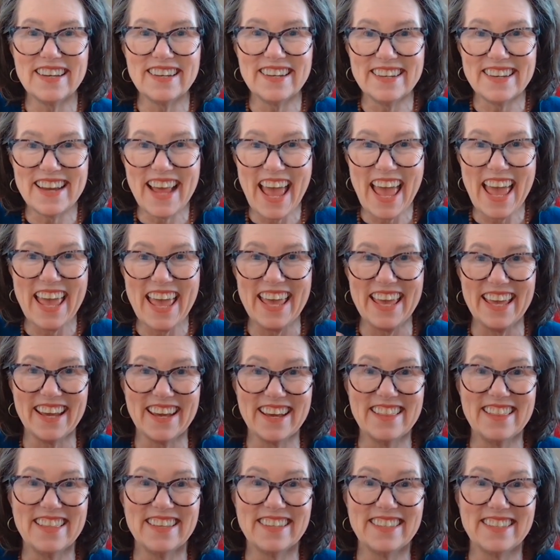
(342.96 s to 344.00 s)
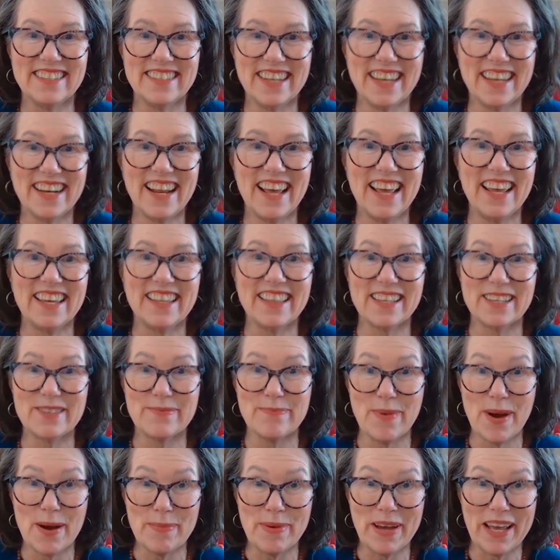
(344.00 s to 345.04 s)
hang, this dead hang, this
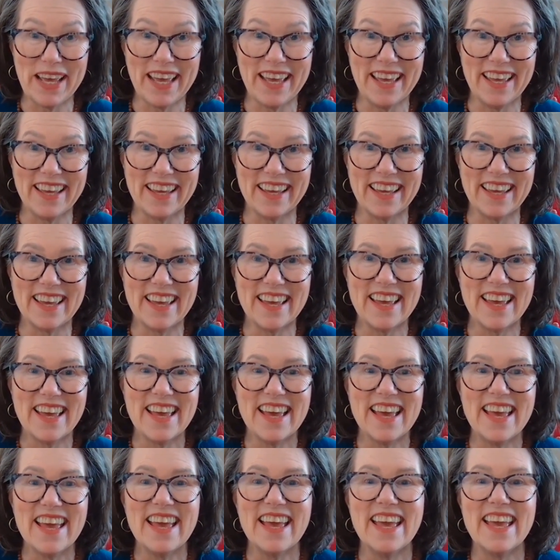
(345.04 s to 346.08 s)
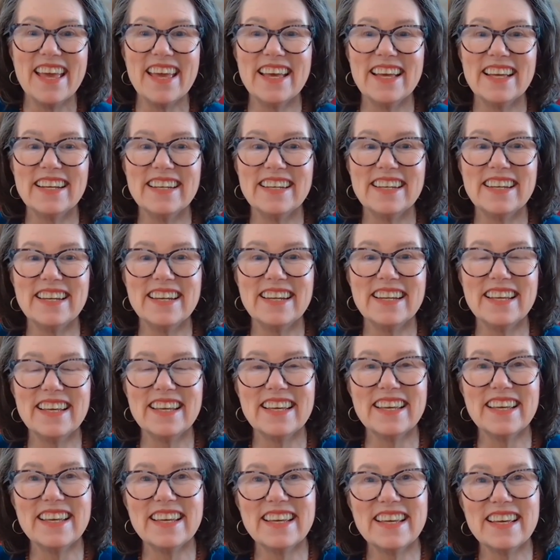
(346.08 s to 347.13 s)
mama hang, it
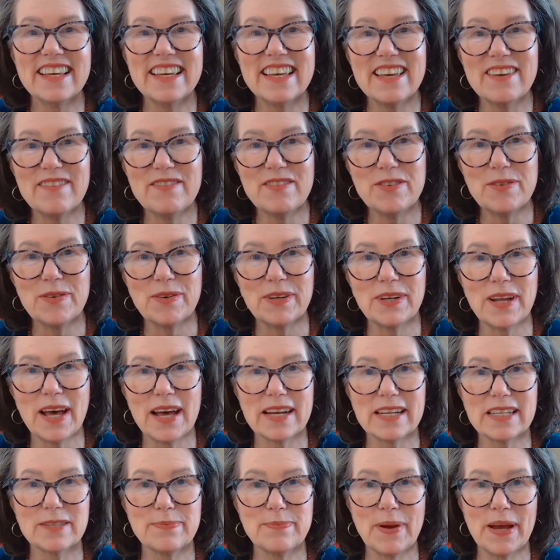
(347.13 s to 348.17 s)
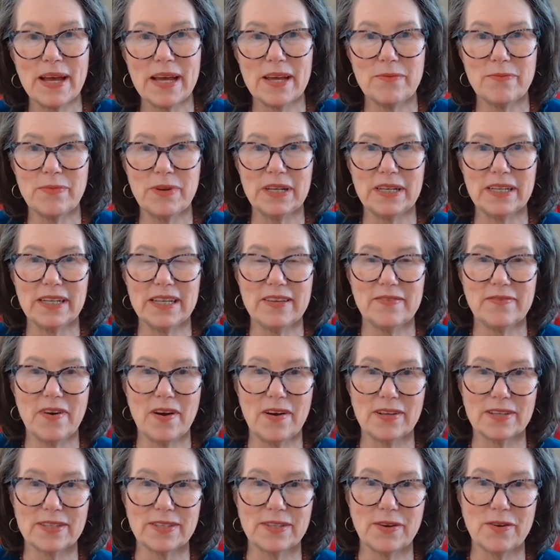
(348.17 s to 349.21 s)
gives you a lot of spine relief
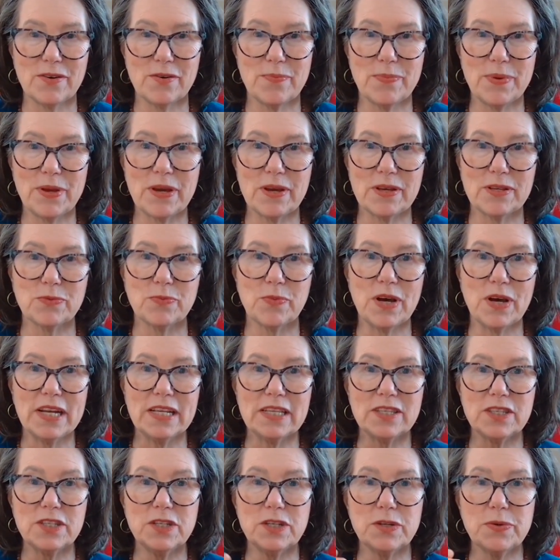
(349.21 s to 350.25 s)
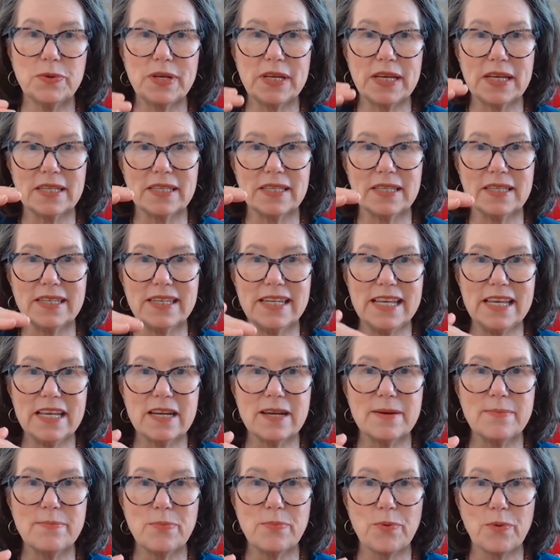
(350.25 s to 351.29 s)
also, because what it's doing is
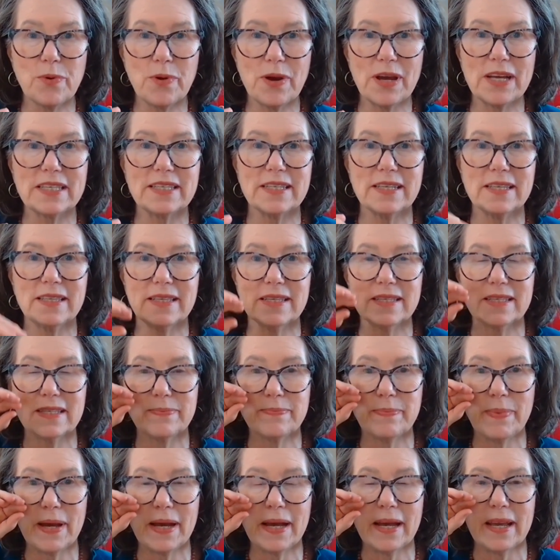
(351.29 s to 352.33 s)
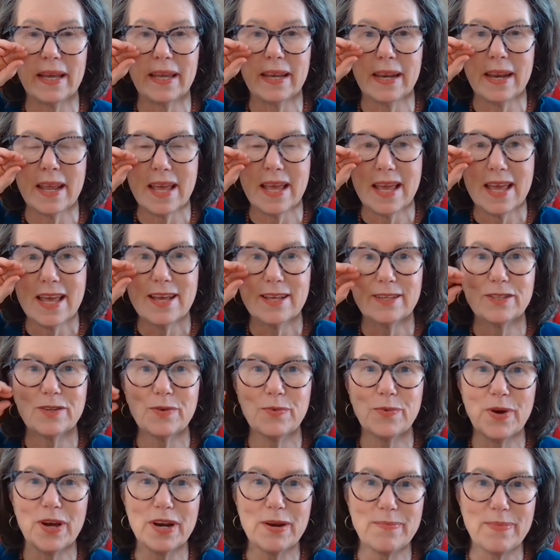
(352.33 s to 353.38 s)
decompressing the spine. So
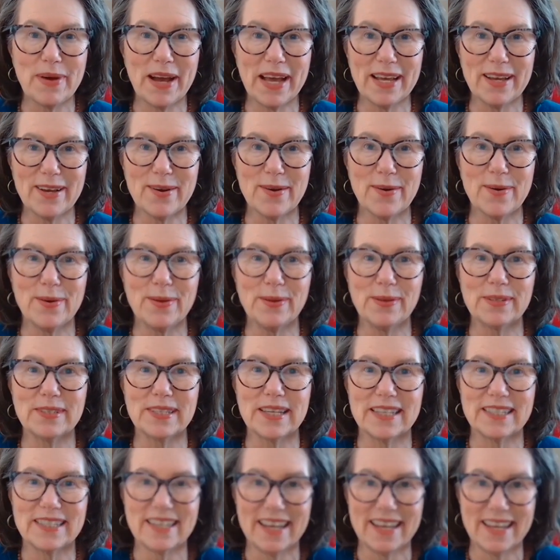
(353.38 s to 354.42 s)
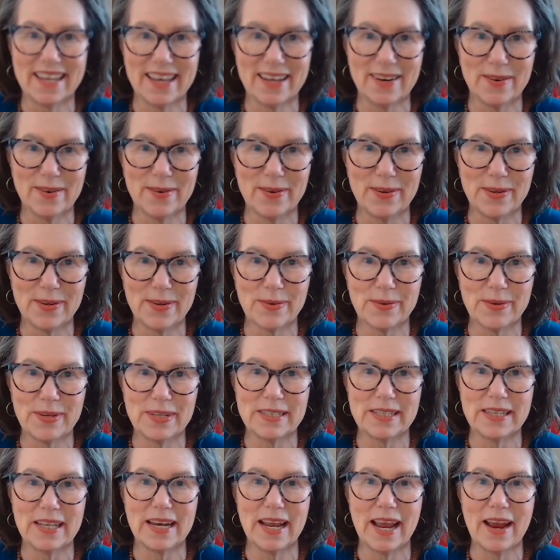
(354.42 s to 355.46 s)
one of my goals as I get older is
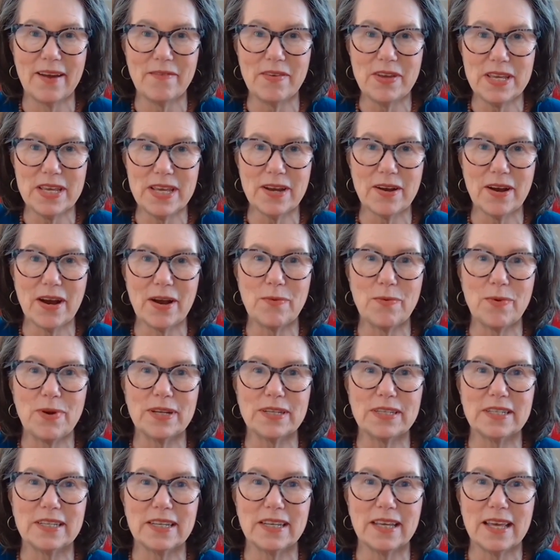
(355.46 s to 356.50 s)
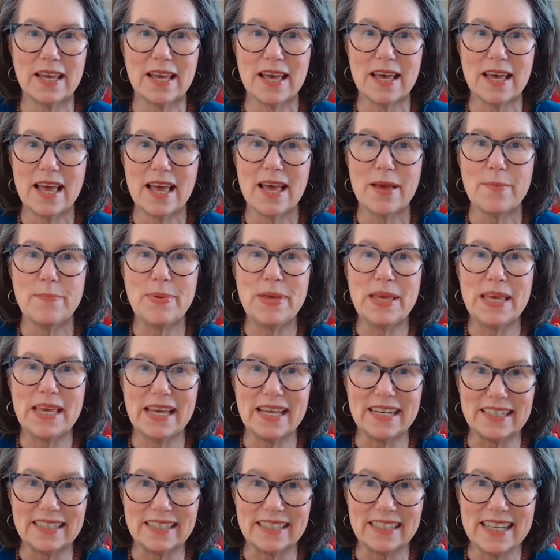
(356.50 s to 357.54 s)
that every year I want to be
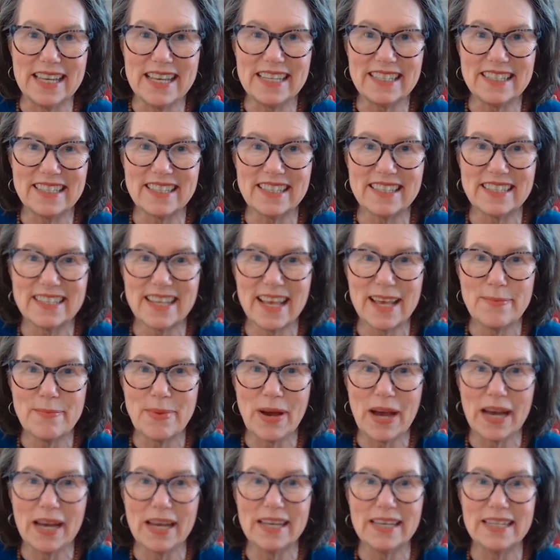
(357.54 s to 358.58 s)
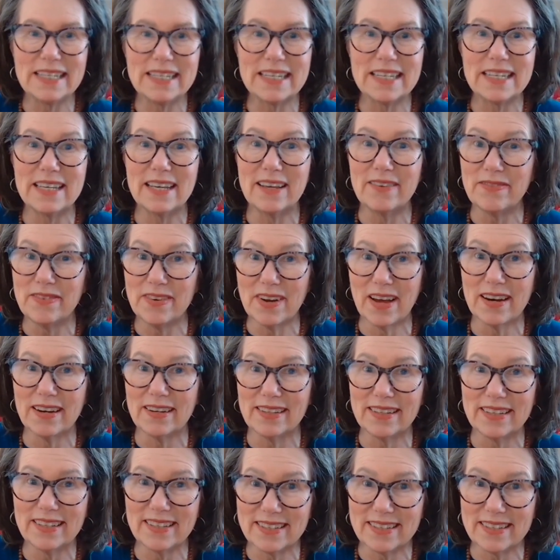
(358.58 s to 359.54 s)
at least the same height, if not a little